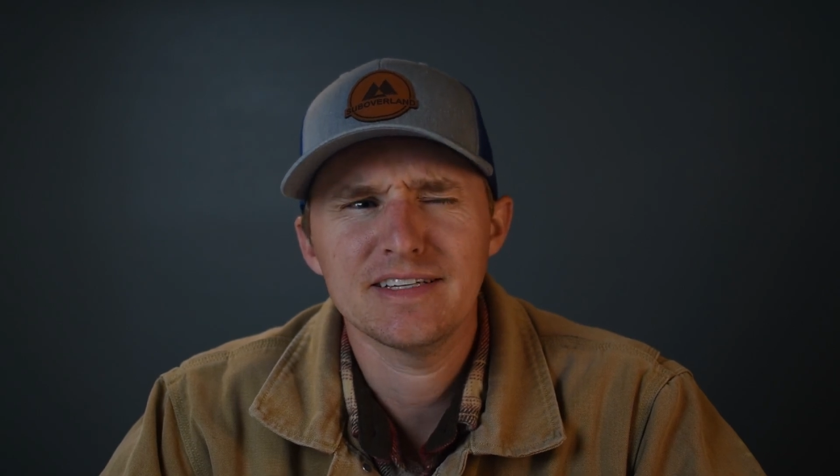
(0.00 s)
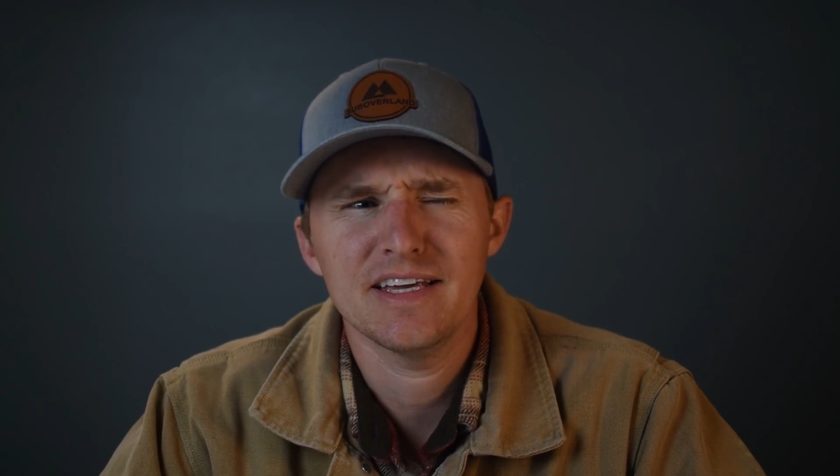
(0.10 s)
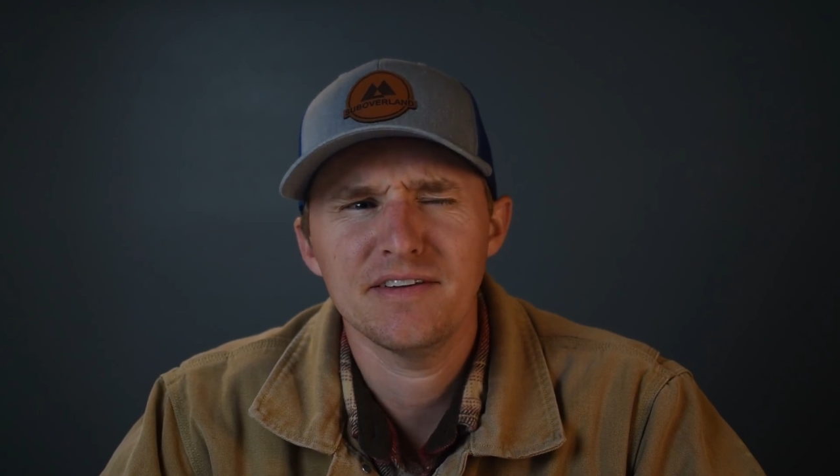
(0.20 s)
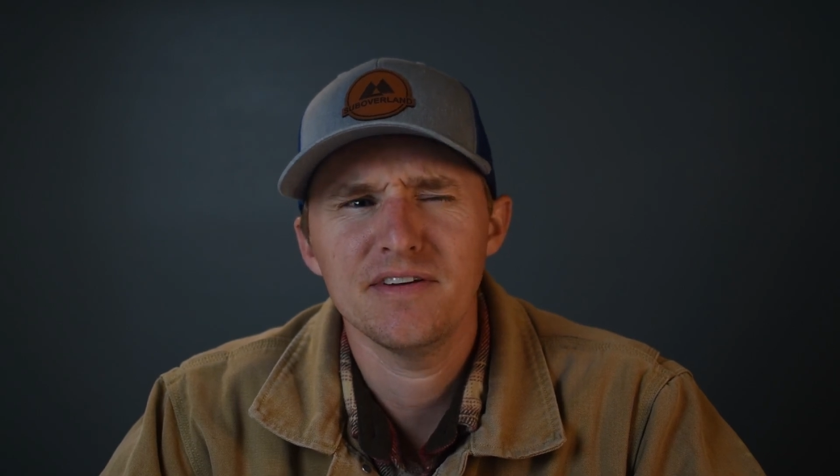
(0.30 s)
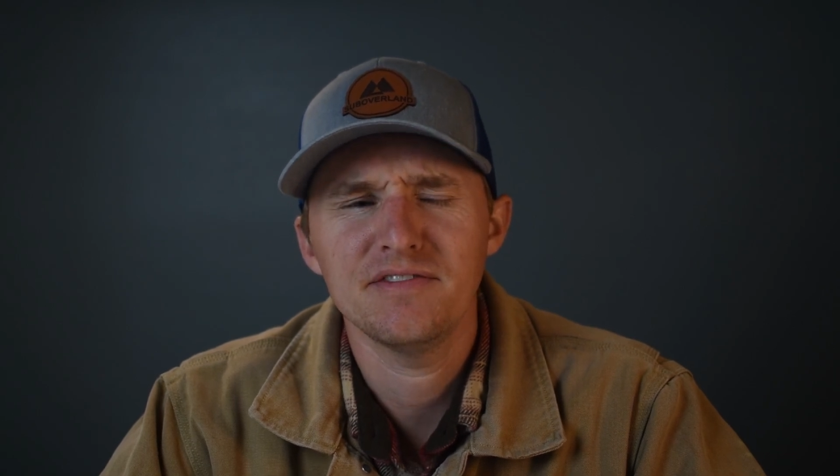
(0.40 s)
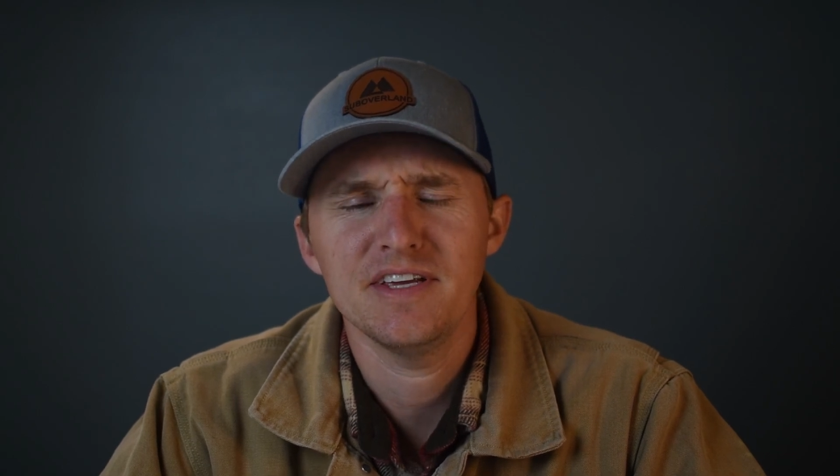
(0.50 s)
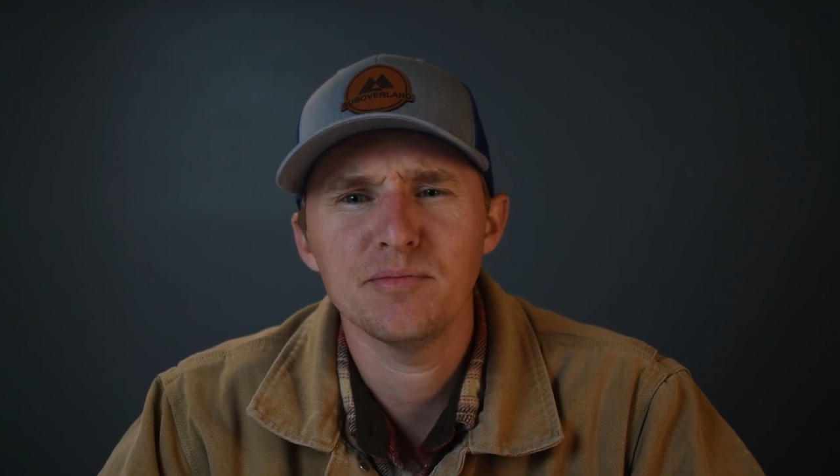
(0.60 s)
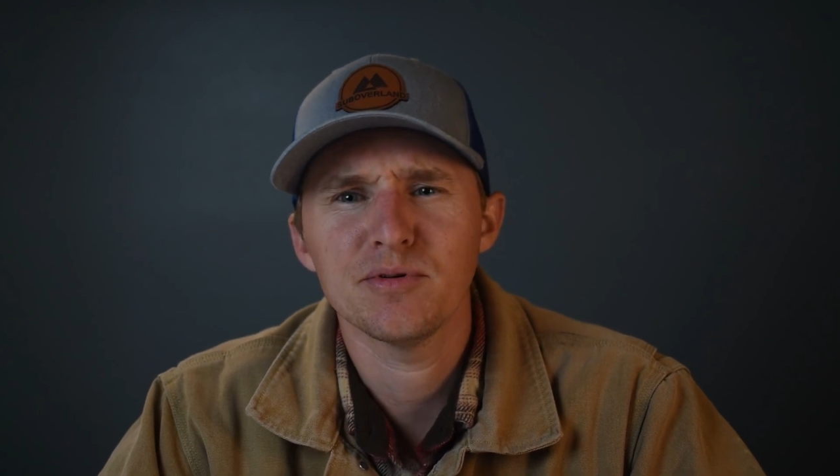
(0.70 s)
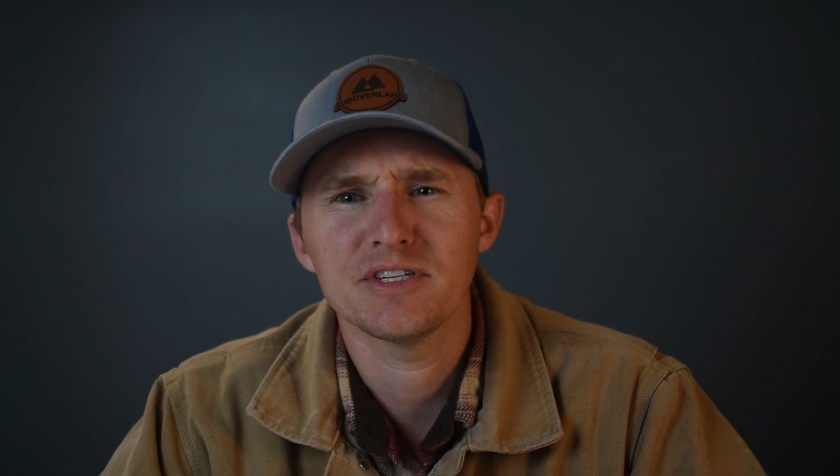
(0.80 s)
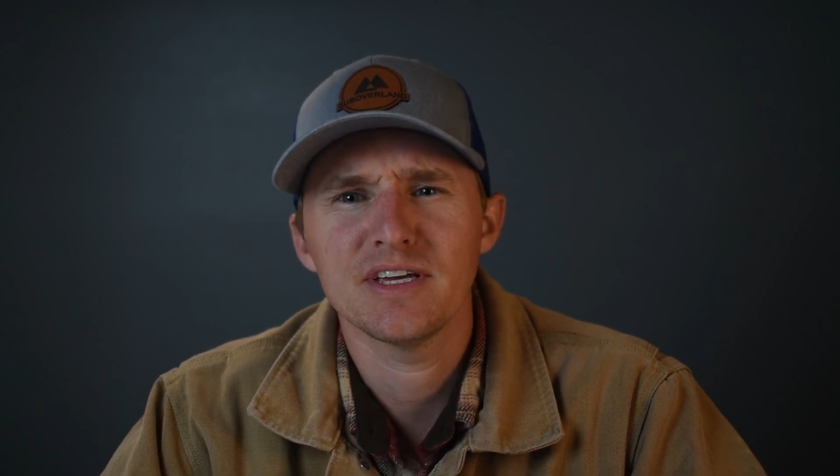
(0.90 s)
is like
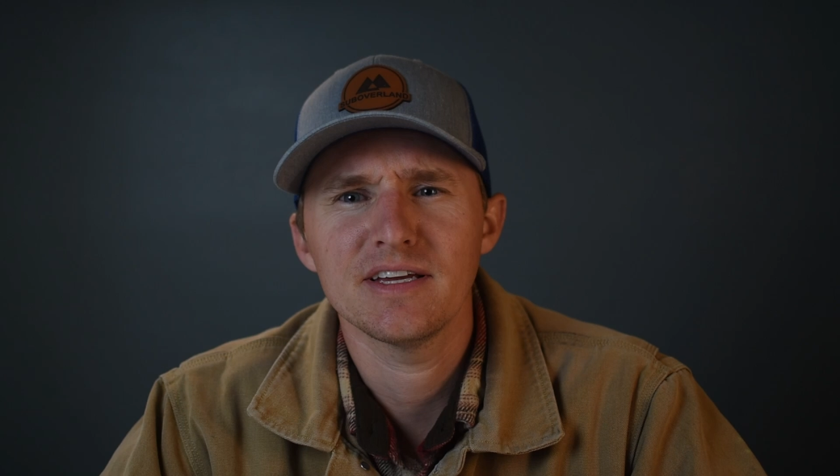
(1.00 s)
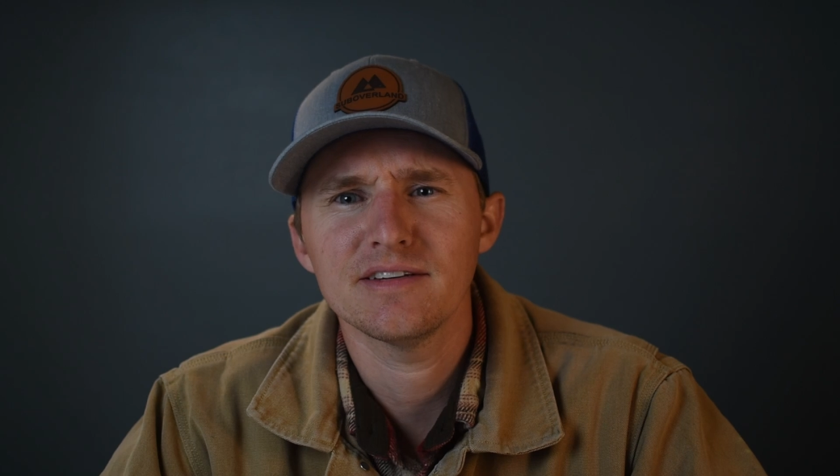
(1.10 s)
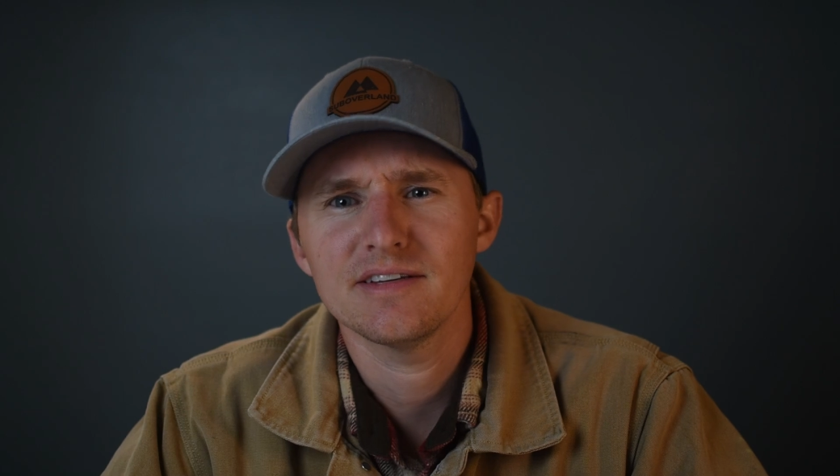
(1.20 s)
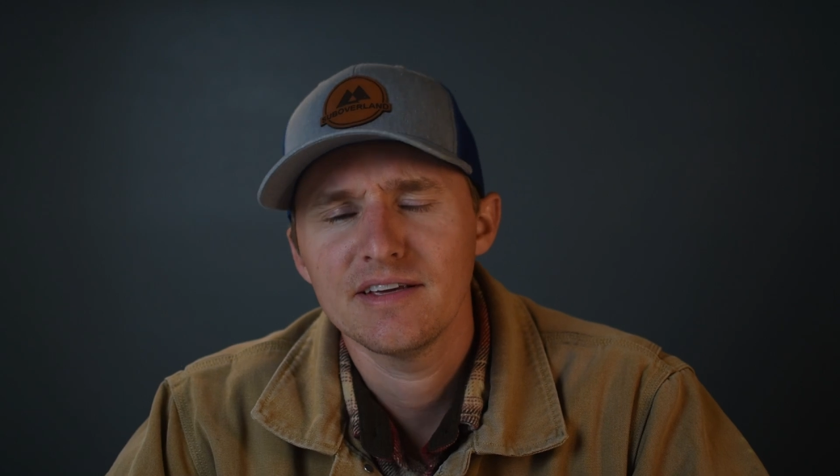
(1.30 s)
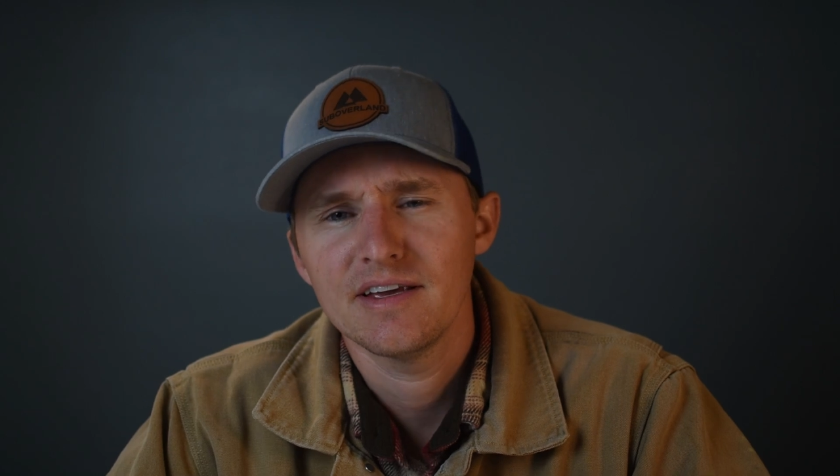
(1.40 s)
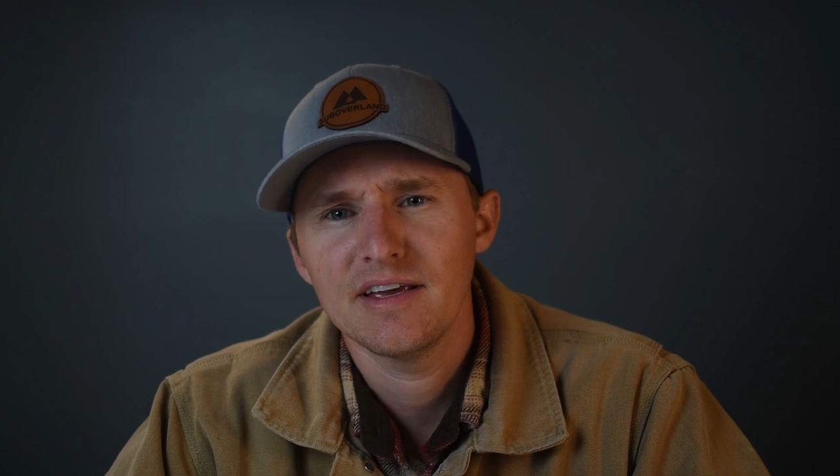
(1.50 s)
15%.